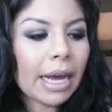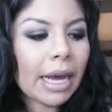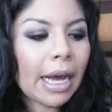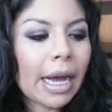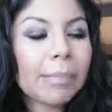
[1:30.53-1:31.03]

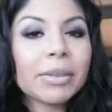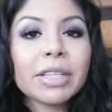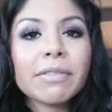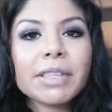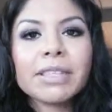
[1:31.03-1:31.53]
I
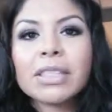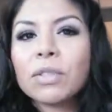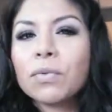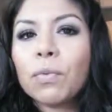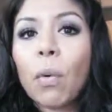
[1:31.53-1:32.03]
believe this
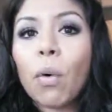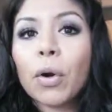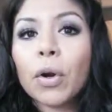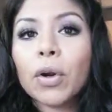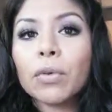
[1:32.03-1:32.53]
is
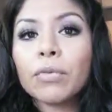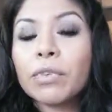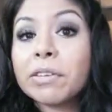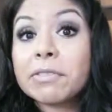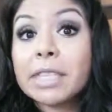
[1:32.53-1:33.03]

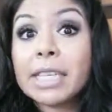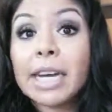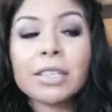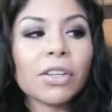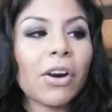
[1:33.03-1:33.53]
$4.50
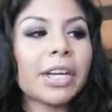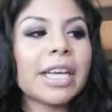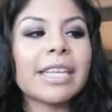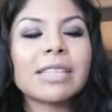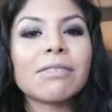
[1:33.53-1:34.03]
at
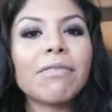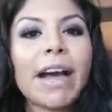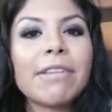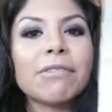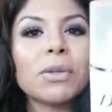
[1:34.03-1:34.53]
Target. It's
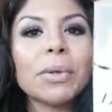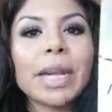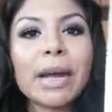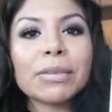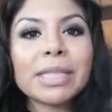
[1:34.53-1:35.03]
5 fluid
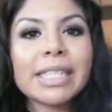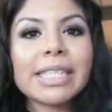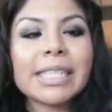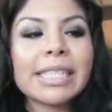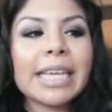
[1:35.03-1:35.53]

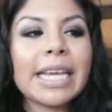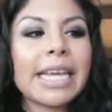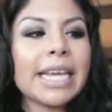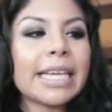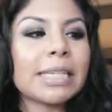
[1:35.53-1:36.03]
ounces.
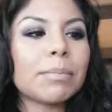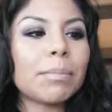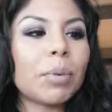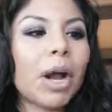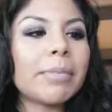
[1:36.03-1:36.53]
It
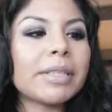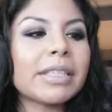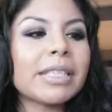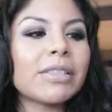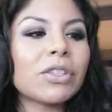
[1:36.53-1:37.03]

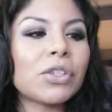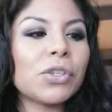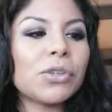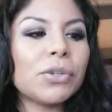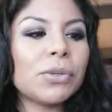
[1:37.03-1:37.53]
promises
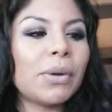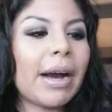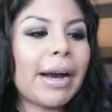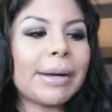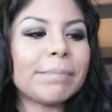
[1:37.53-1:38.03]
to
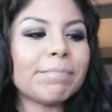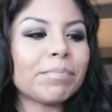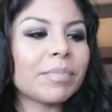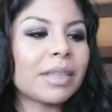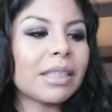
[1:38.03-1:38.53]

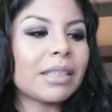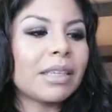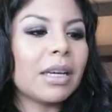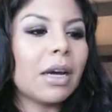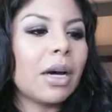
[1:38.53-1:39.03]

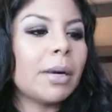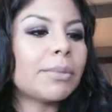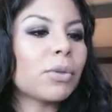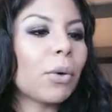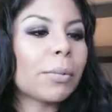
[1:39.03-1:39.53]

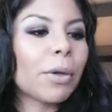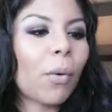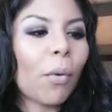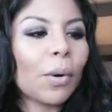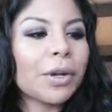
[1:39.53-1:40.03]
absorb the
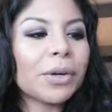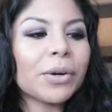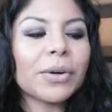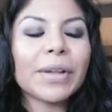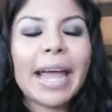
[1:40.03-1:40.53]

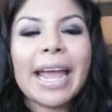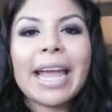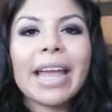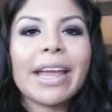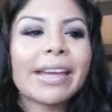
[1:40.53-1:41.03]
oil
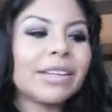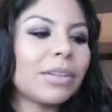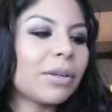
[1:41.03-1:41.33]
and